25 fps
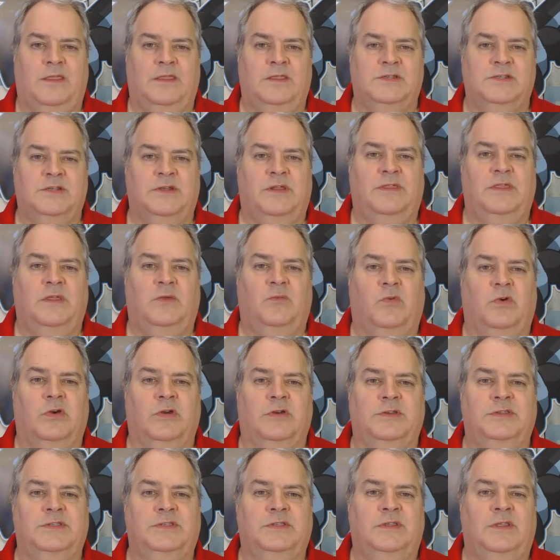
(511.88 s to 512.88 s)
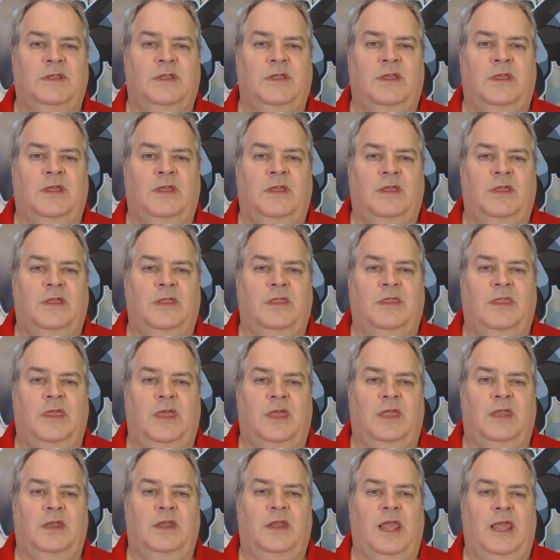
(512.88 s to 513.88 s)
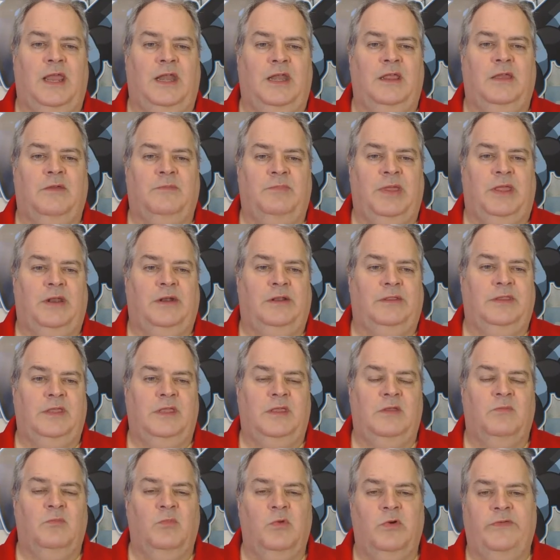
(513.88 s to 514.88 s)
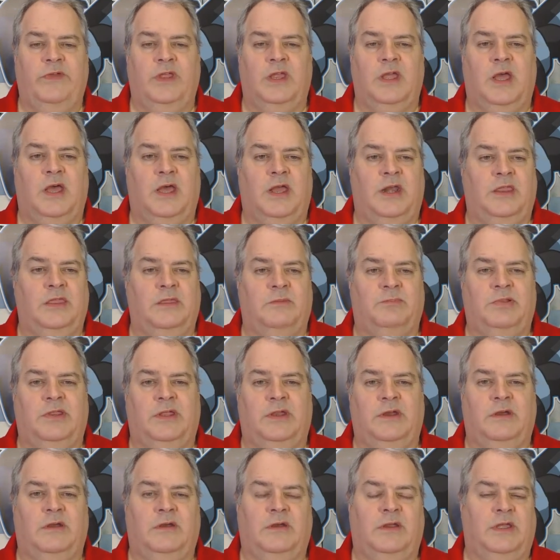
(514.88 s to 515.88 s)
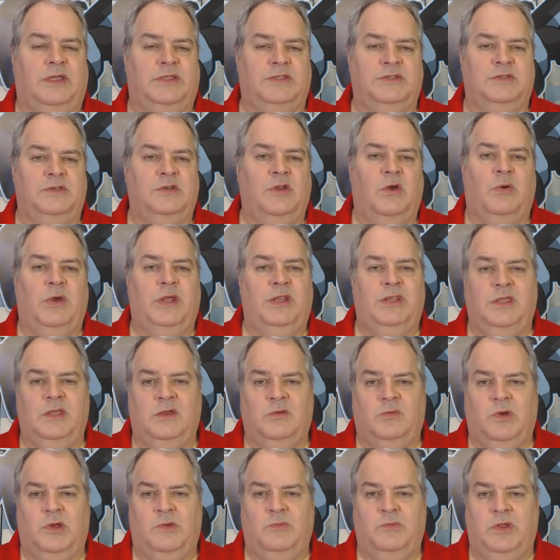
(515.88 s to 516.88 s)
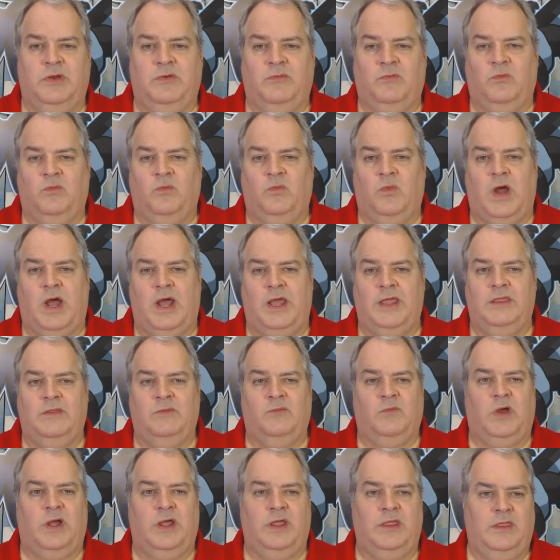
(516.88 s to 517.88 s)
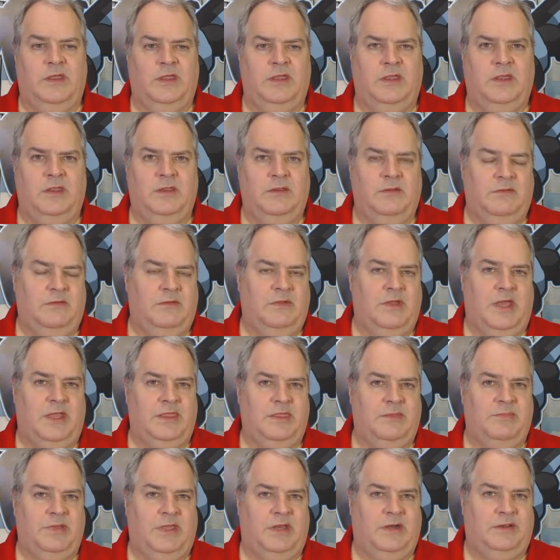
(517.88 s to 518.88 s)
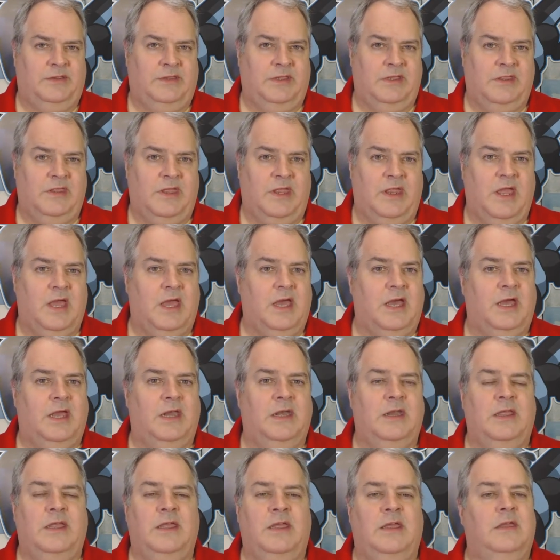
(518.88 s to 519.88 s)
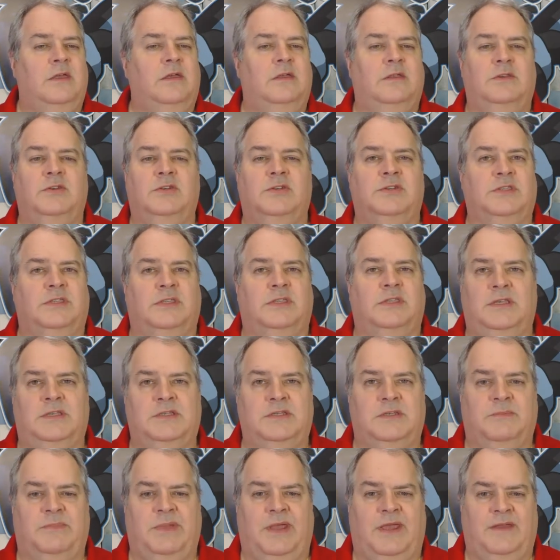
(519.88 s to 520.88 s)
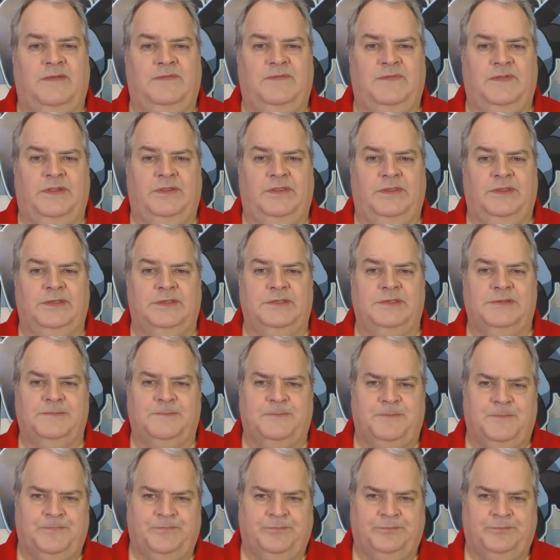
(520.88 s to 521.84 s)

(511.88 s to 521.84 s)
There's nothing worse than handing a penalty, moving on, and the player has no idea why they got the penalty they got. Just leads to bad feelings.